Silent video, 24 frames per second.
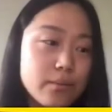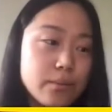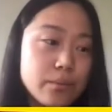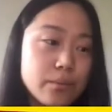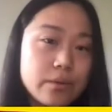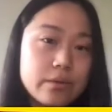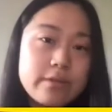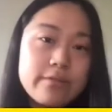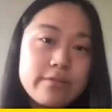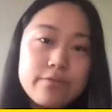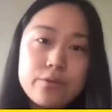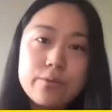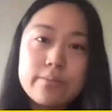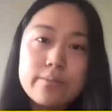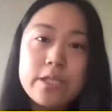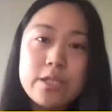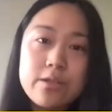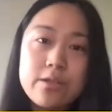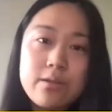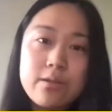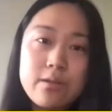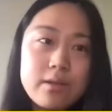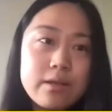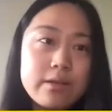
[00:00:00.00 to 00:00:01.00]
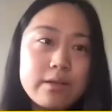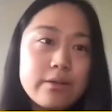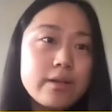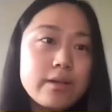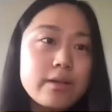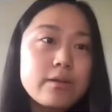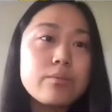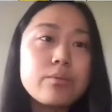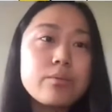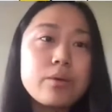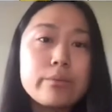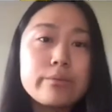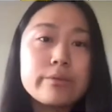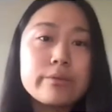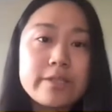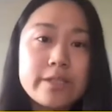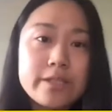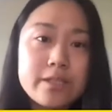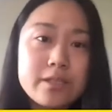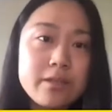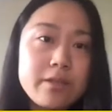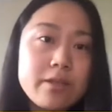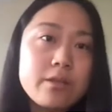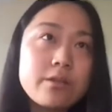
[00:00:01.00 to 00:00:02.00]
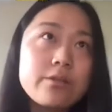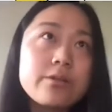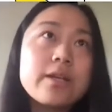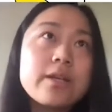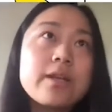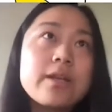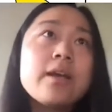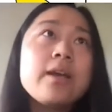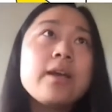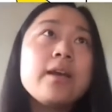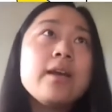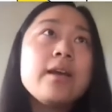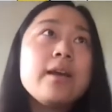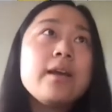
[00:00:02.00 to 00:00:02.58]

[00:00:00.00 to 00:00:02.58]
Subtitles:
information theory or probabilistic theory,